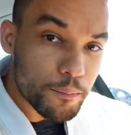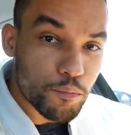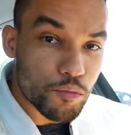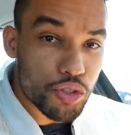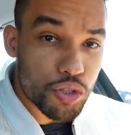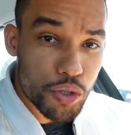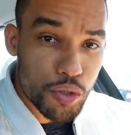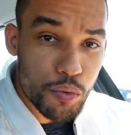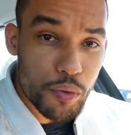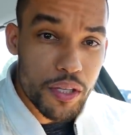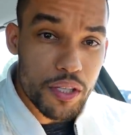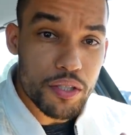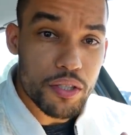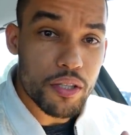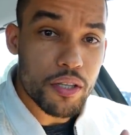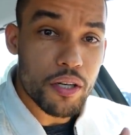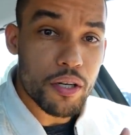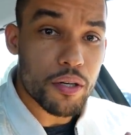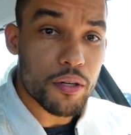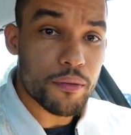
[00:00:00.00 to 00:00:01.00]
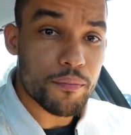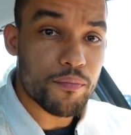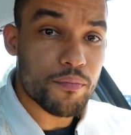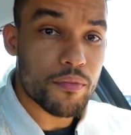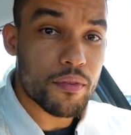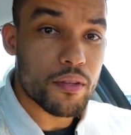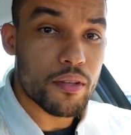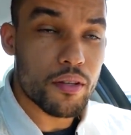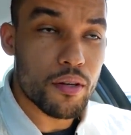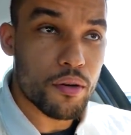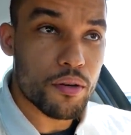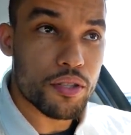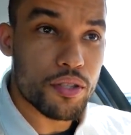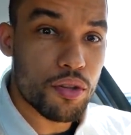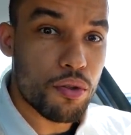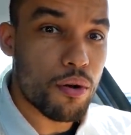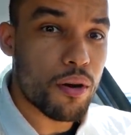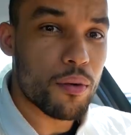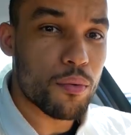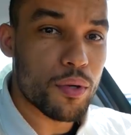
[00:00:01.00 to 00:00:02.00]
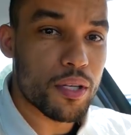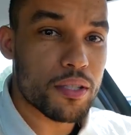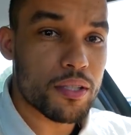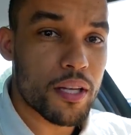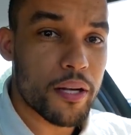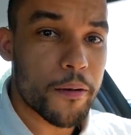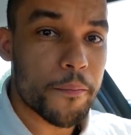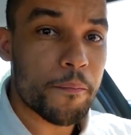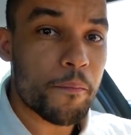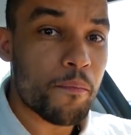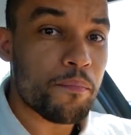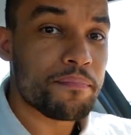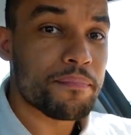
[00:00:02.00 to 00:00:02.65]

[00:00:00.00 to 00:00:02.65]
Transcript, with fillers: take two, two weeks ago. No, it's three weeks now.